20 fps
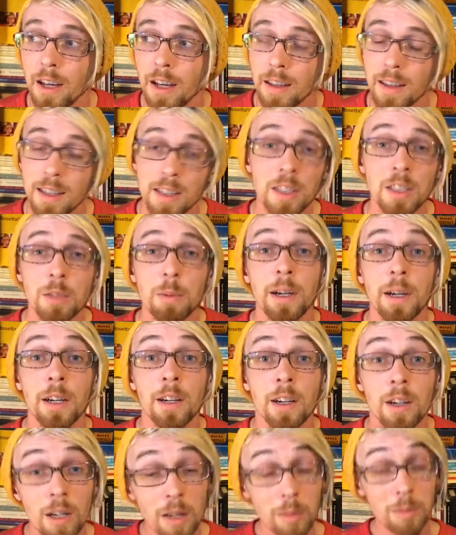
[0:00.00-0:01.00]
This is
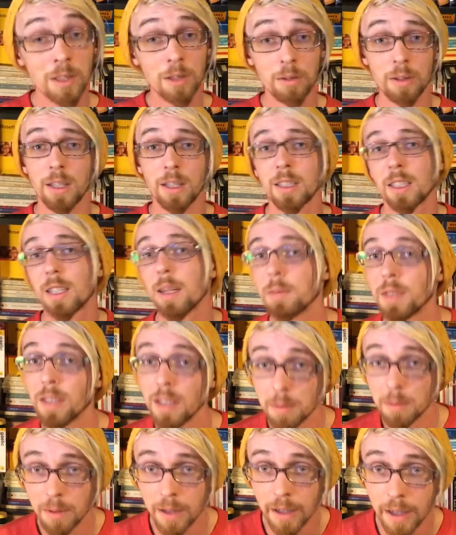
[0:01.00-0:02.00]
where hermeneutics comes
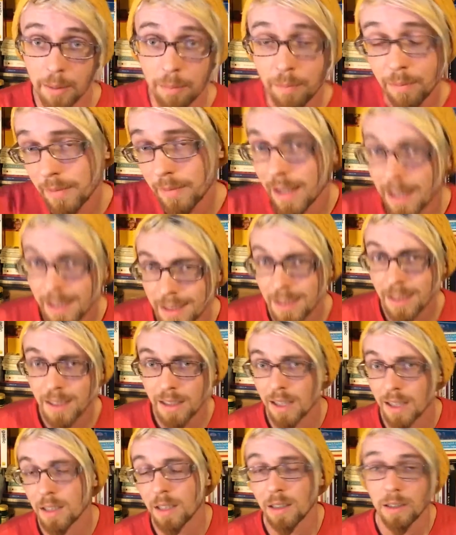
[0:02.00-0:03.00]
into play. As
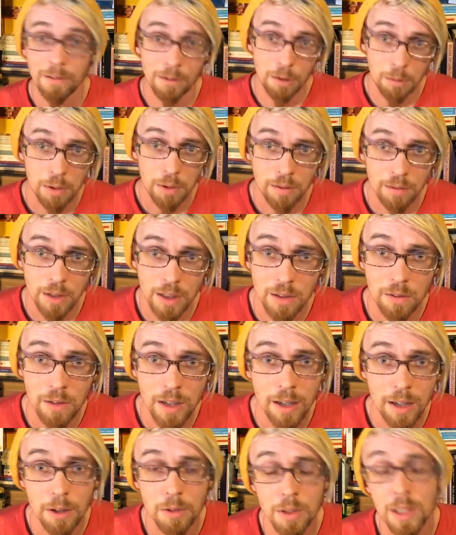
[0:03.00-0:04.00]
discussed in a few previous
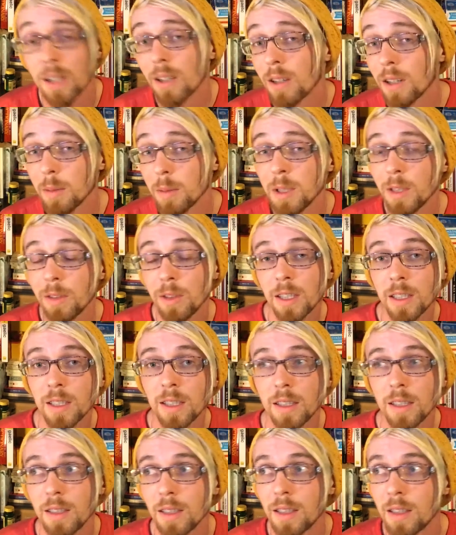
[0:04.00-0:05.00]
videos, hermeneutics
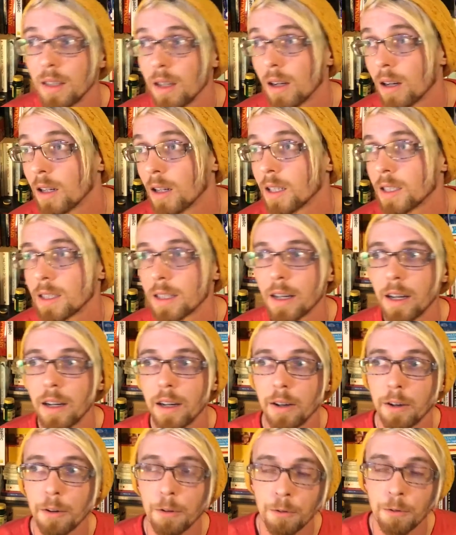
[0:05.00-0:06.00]
is the art
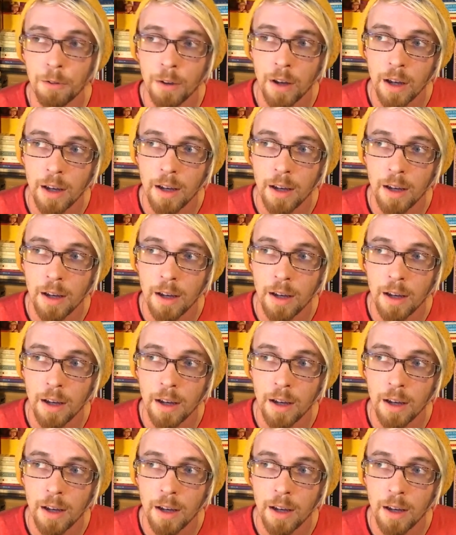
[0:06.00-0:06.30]
of